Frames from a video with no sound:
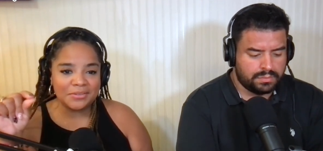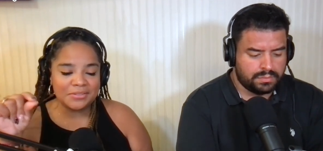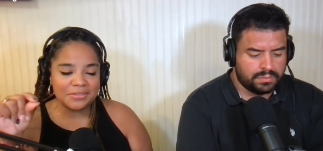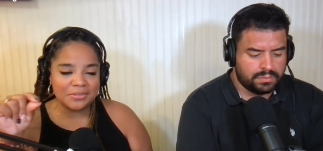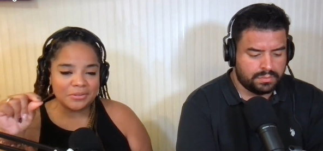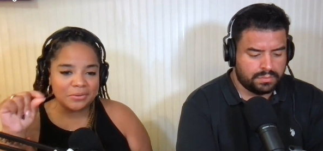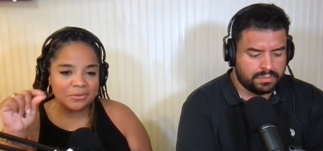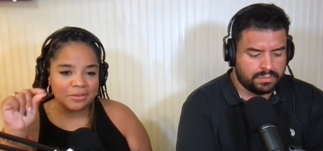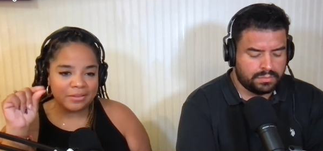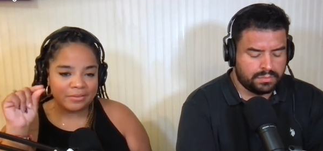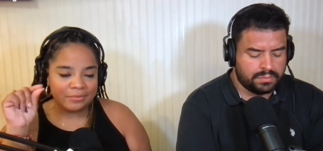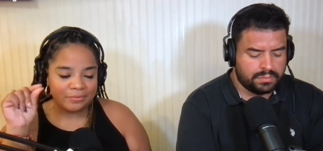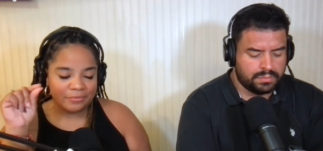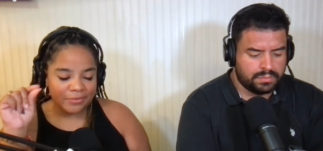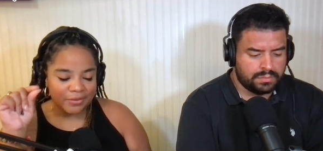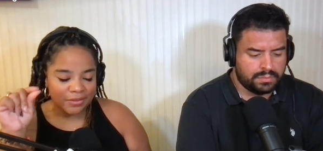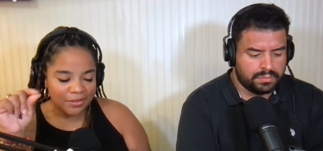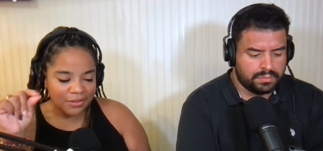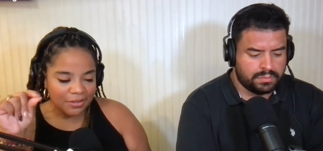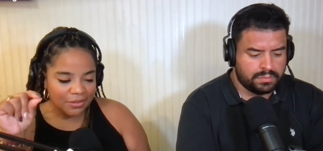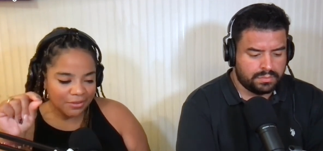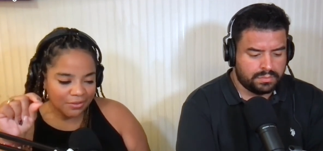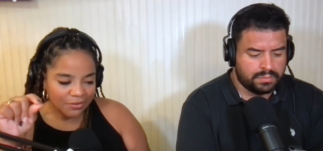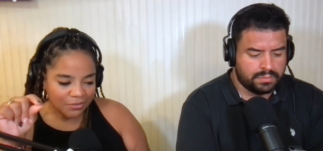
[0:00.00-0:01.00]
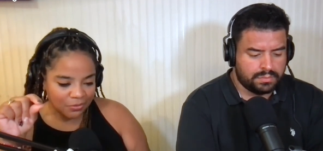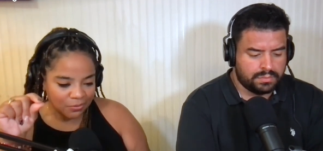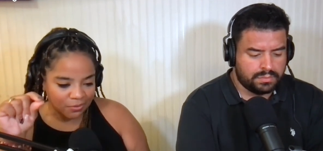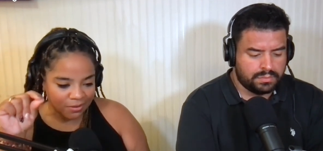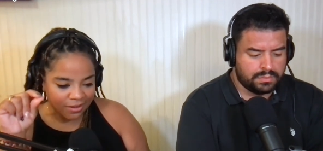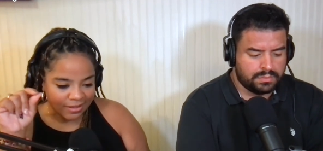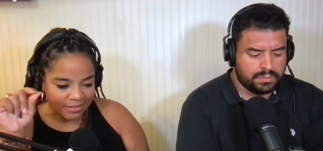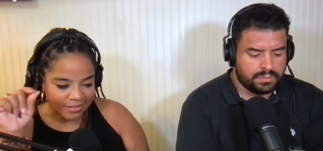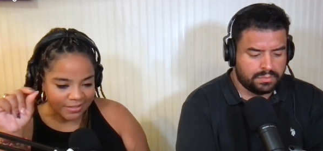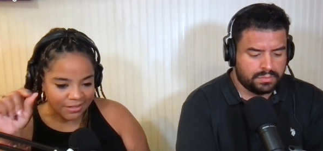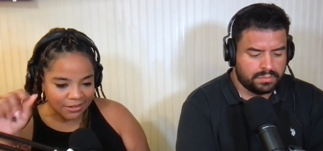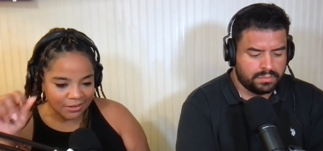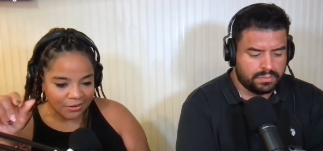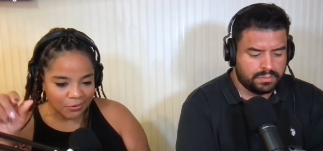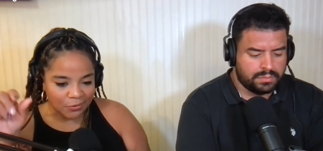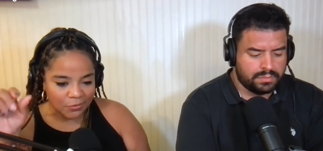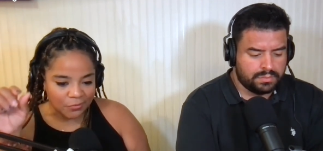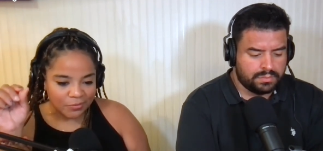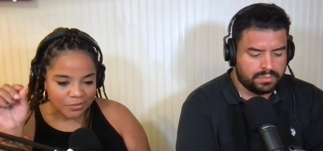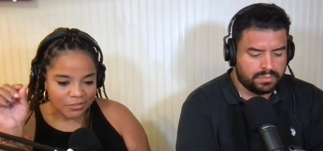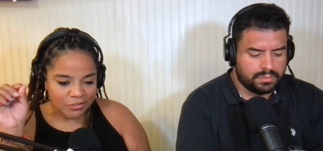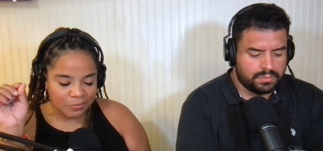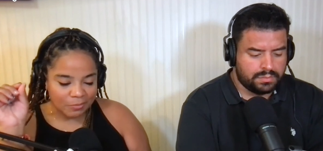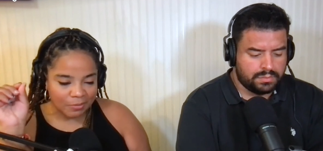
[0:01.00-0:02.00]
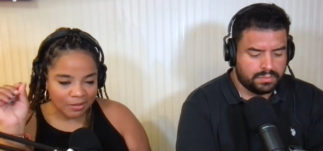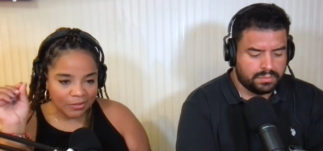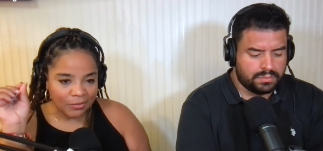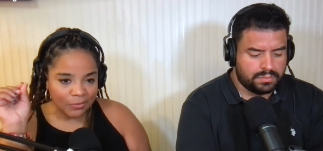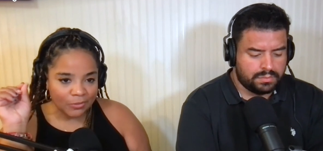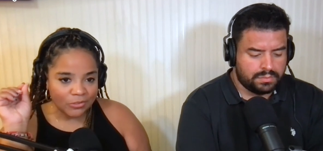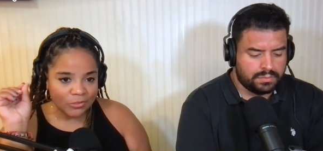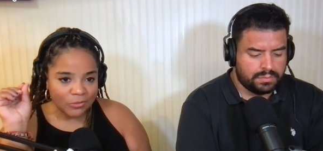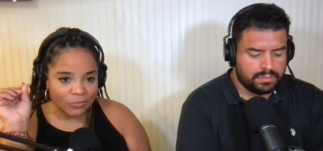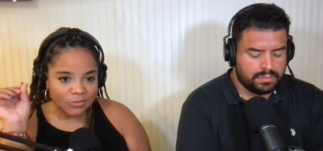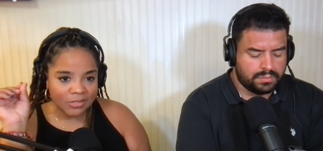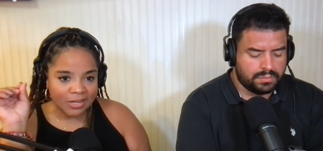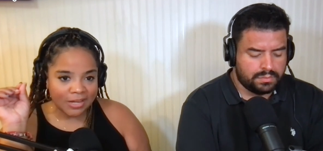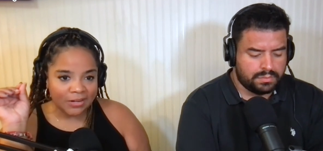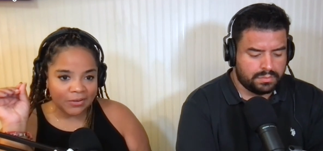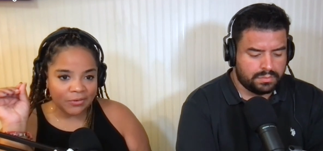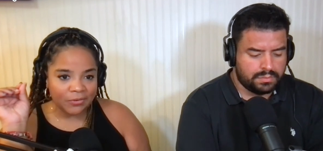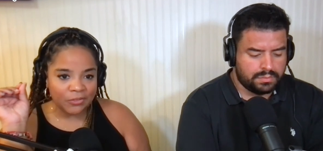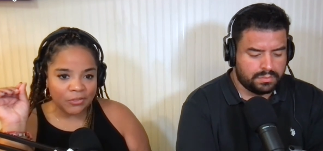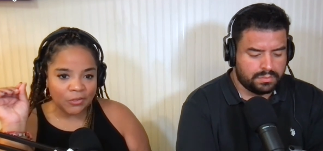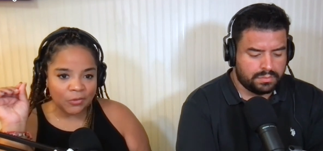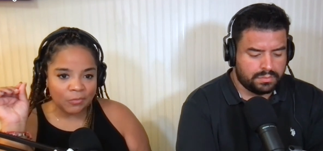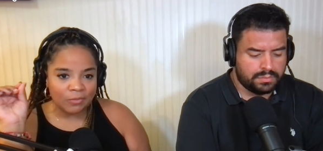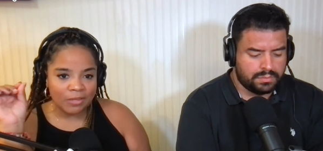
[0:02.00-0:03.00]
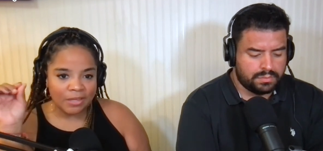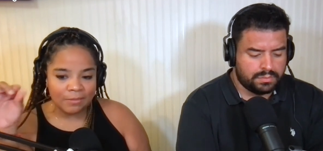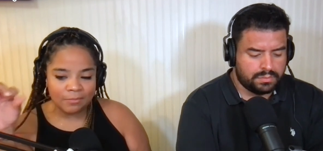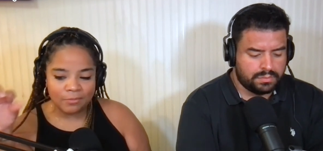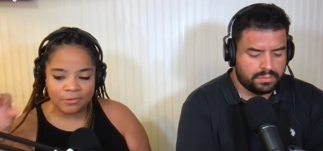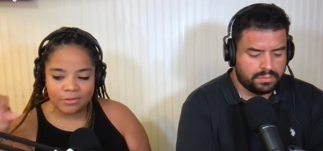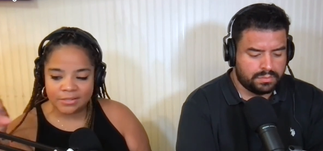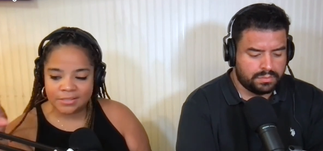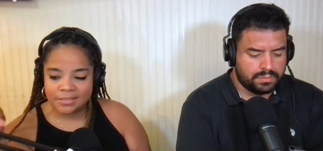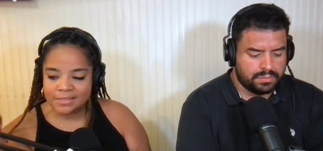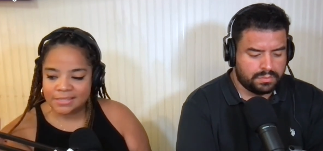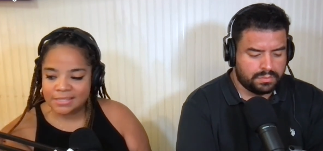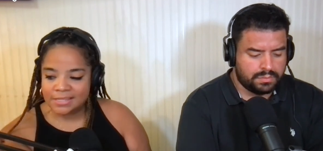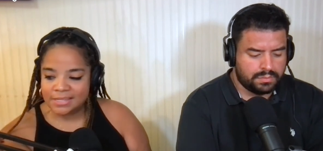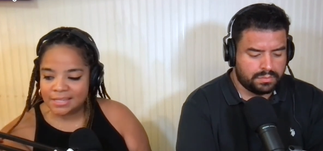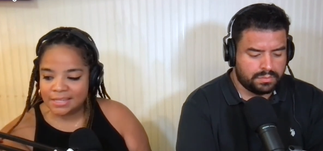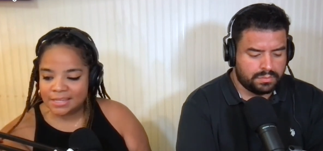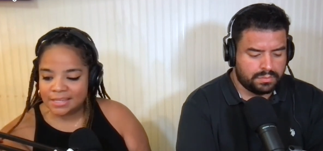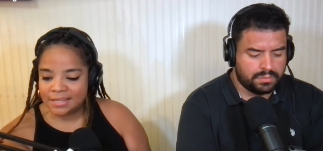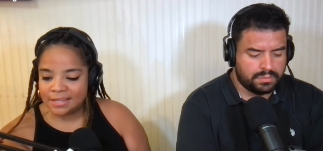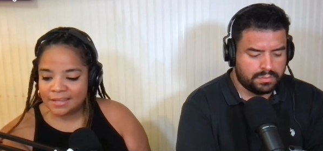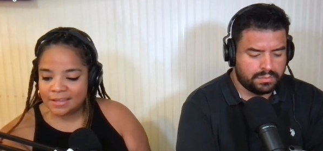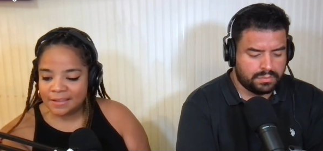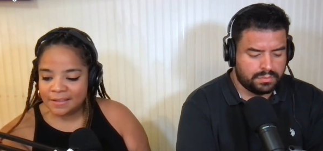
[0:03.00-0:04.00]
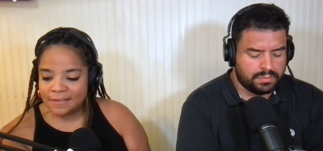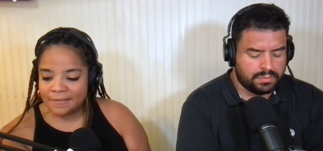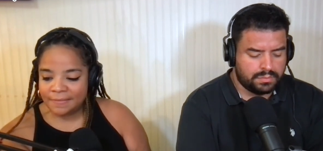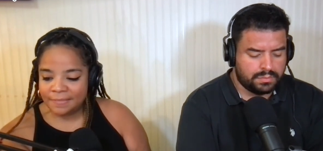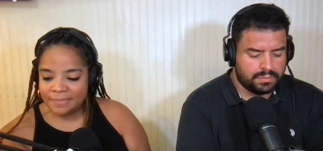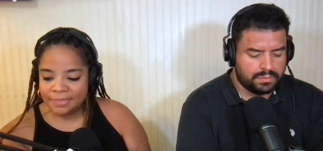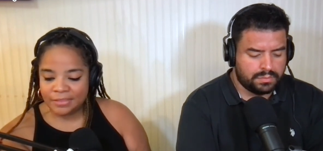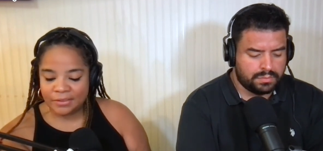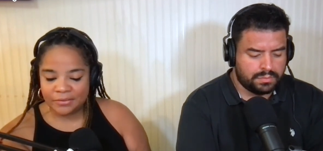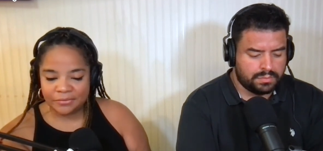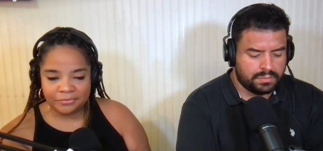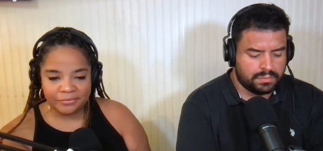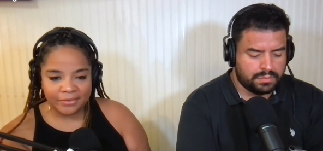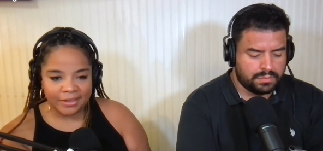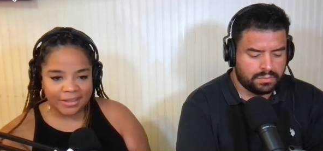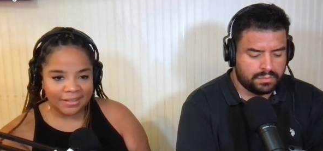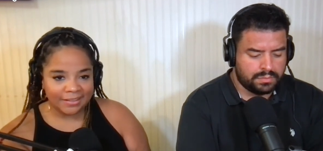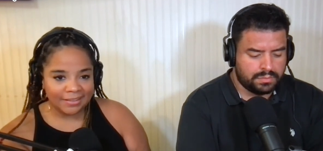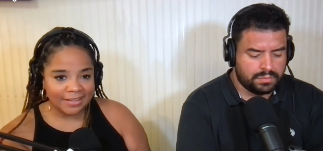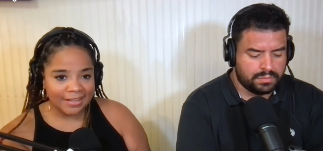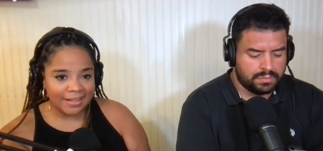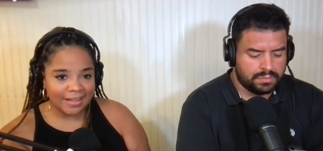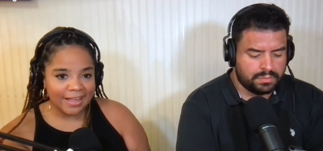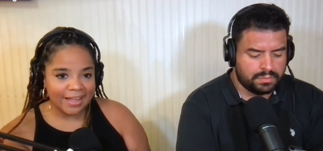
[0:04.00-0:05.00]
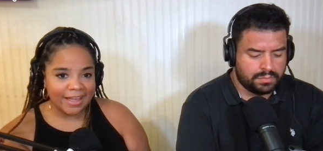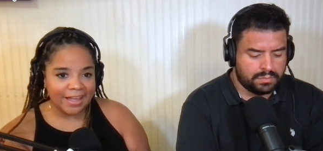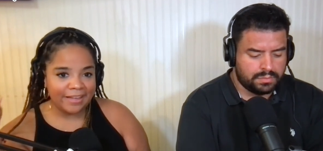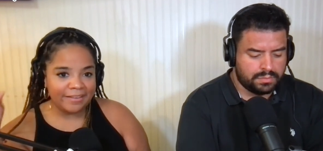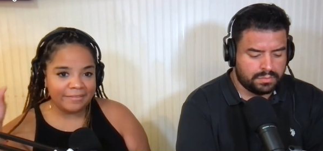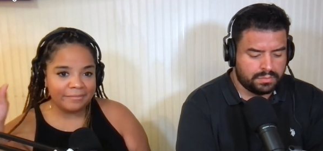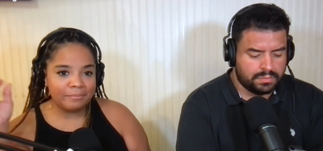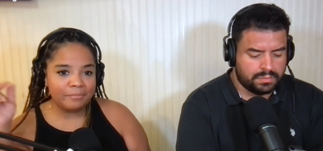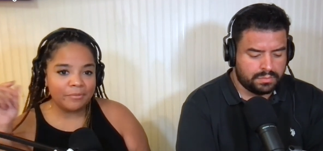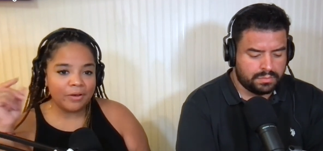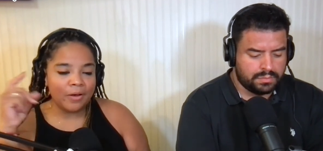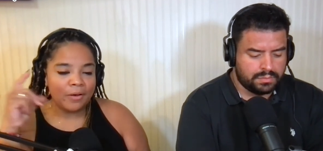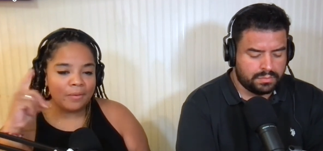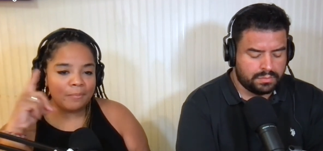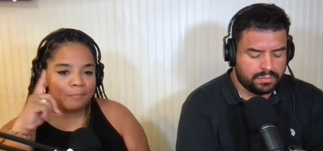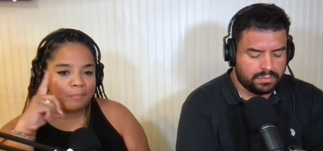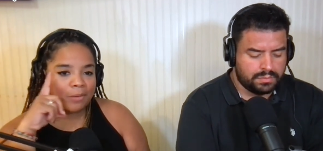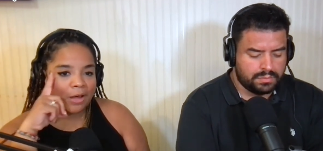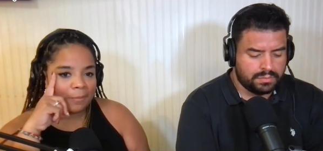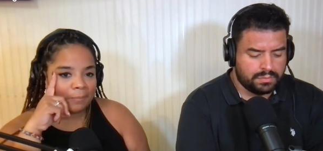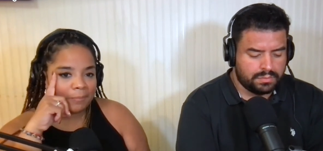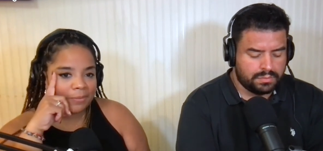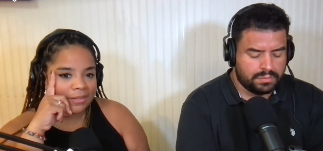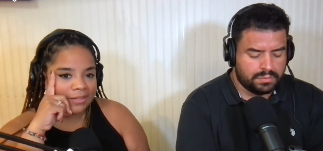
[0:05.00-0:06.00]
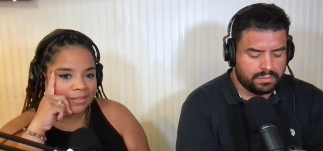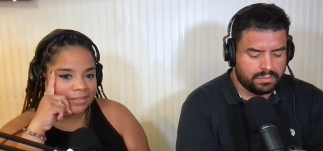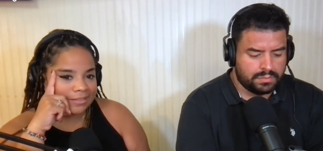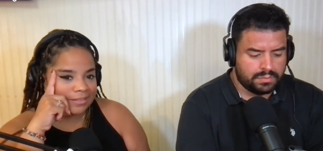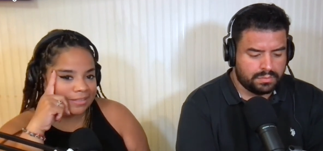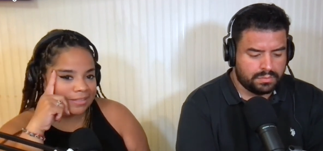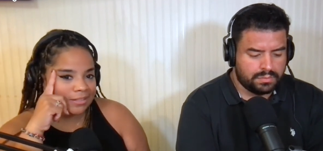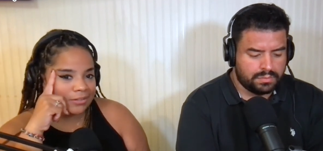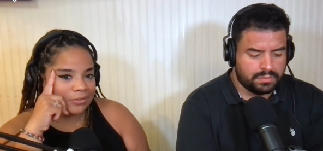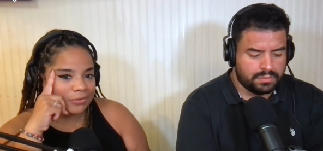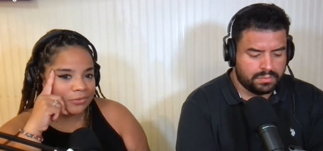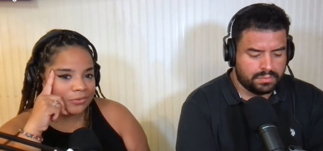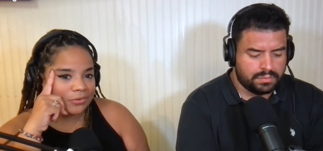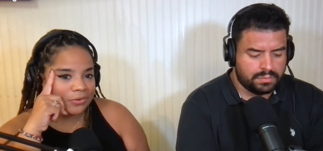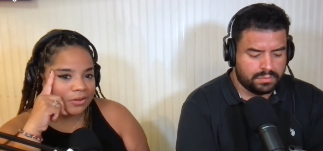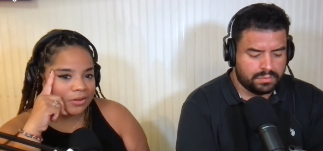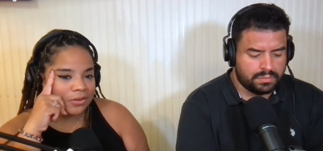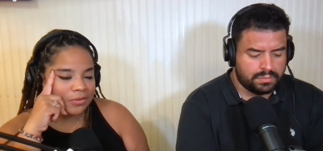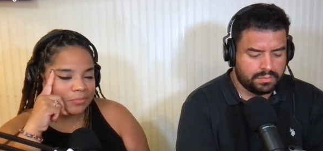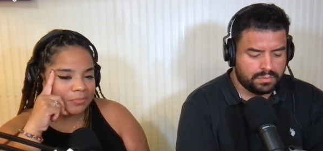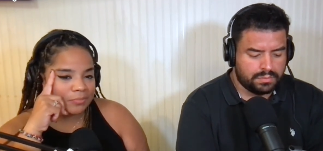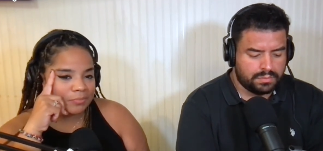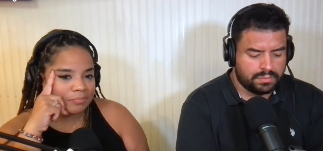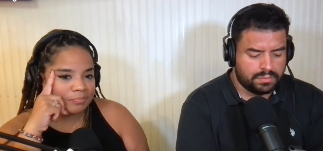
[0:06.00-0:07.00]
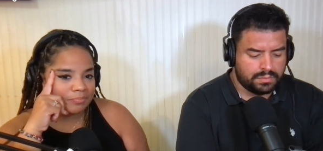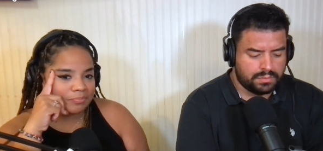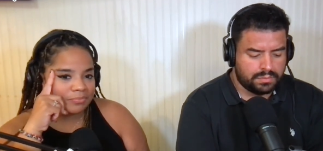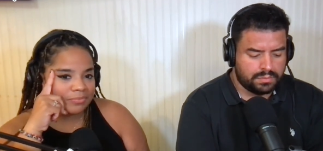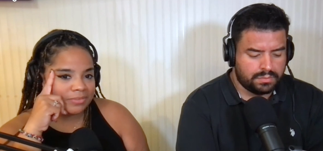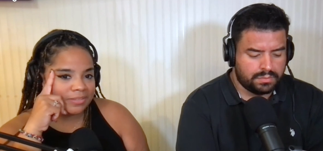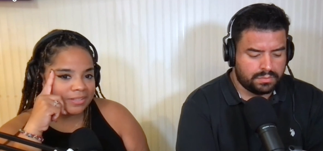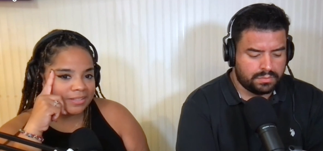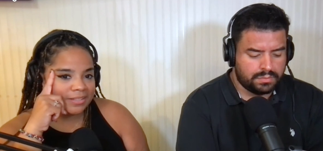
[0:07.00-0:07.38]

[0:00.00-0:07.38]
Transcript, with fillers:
Speaker 1: So if you guys head on over to my YouTube channel, you'll be able to see the fact that I'm um, popping in little um,